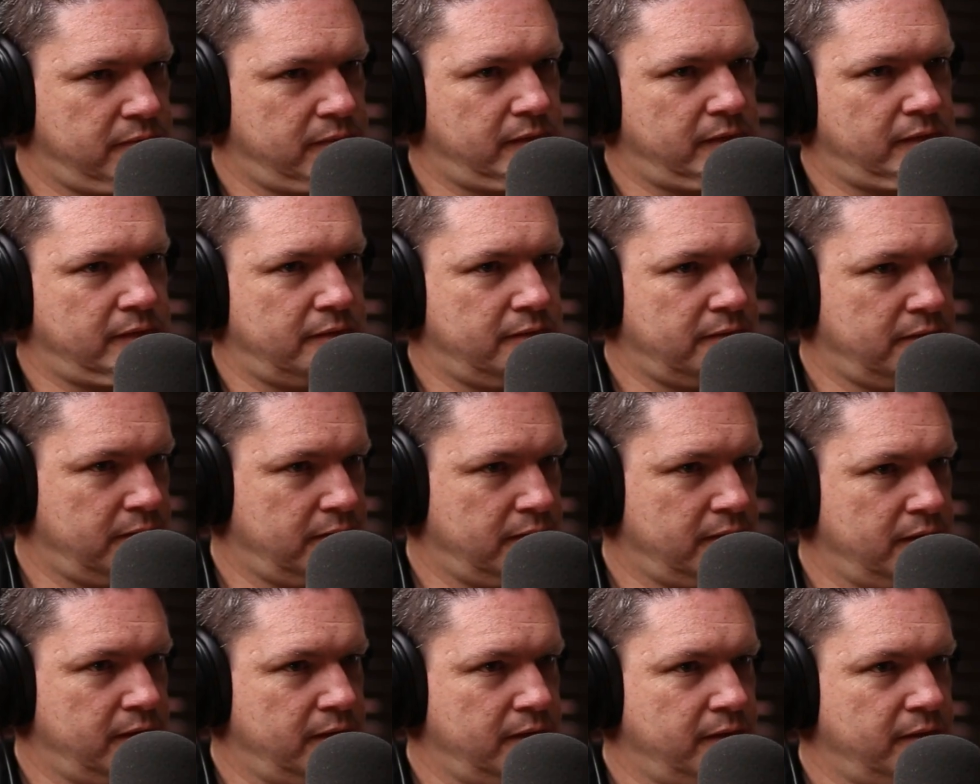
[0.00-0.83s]
interview because they
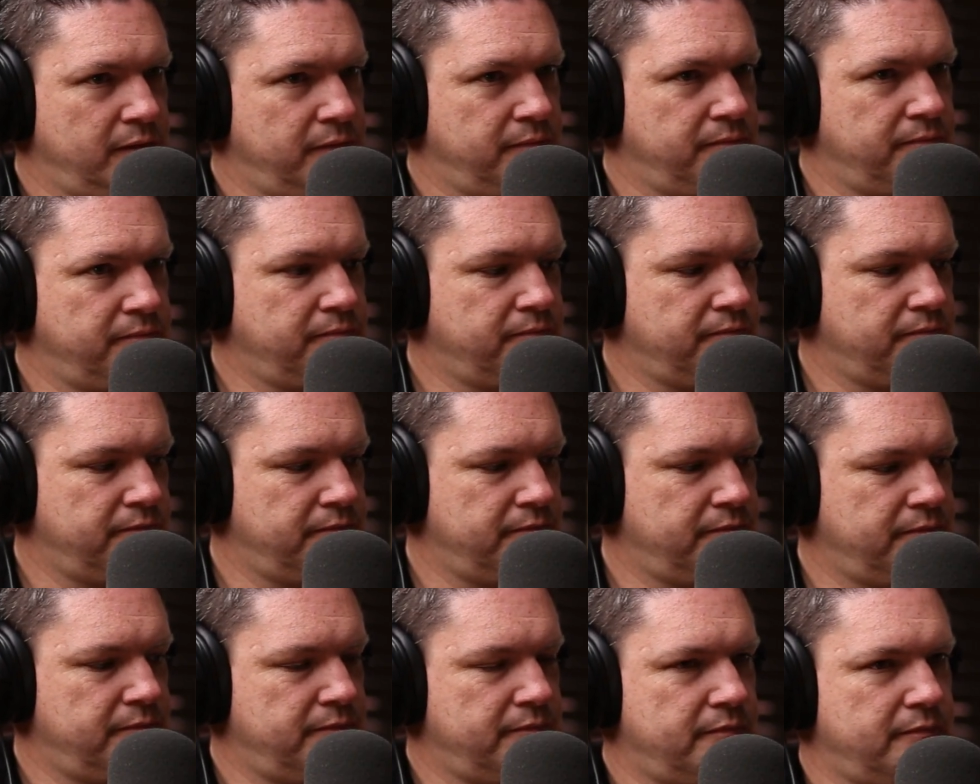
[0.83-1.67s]
think it's just,
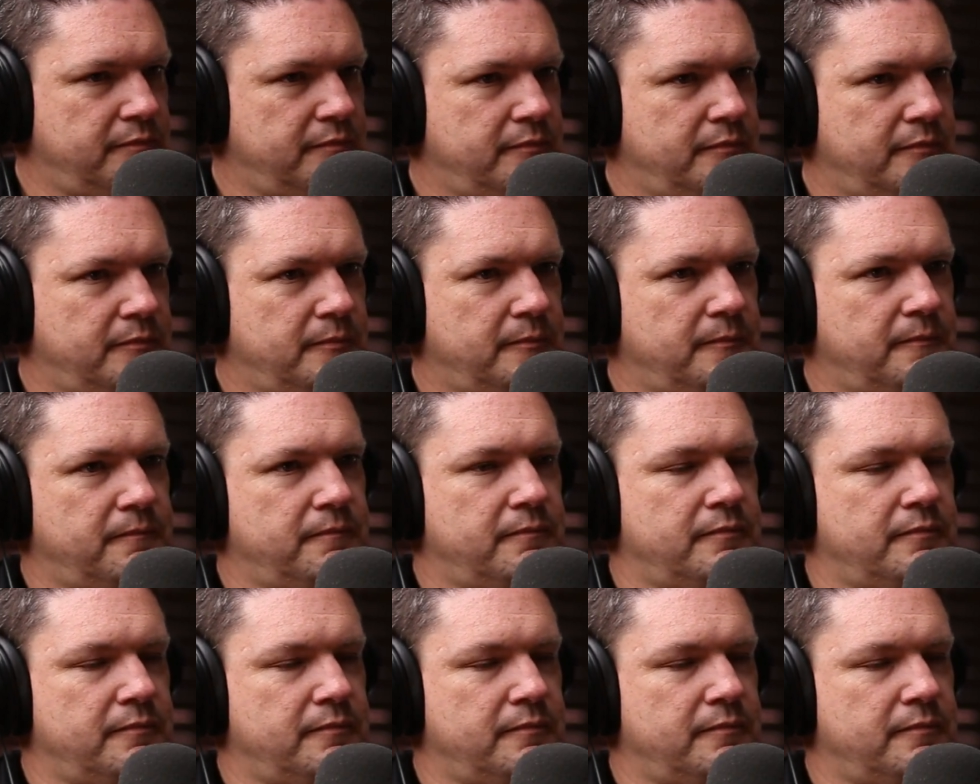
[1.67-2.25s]
they're trying to be like